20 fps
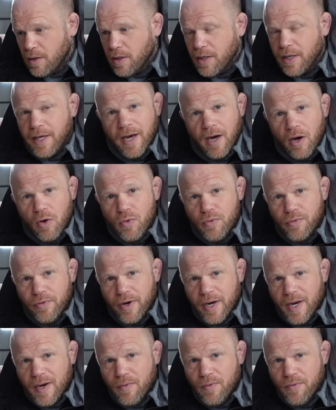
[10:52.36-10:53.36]
get
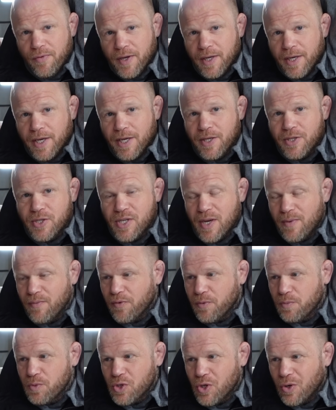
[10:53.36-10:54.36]
over it, everything gets sent
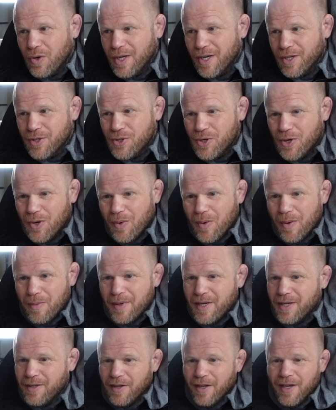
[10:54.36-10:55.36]
from China, do you know what I
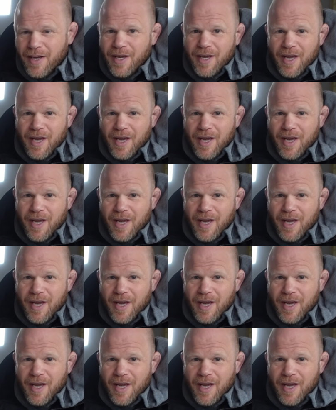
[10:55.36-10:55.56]
mean?